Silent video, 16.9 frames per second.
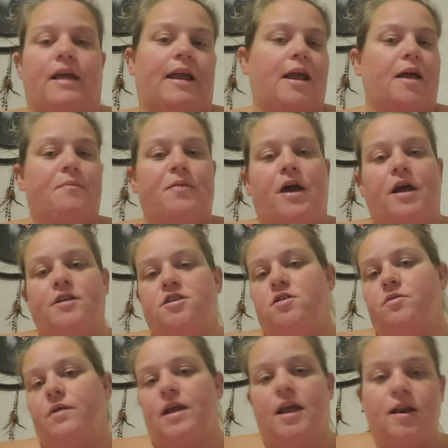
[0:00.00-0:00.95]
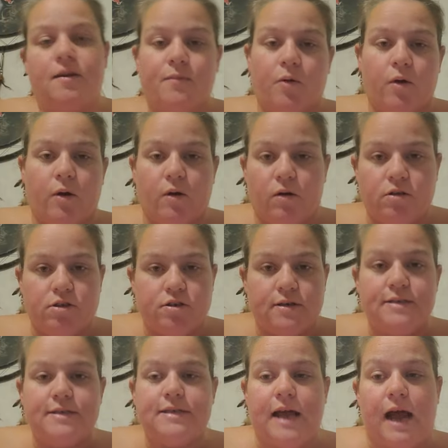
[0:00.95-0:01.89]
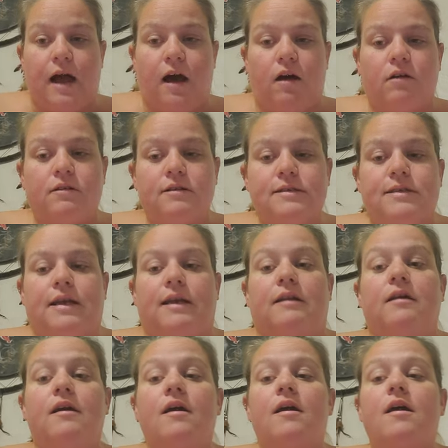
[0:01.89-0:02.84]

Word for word: like, I'm not doing any more ultrasounds and,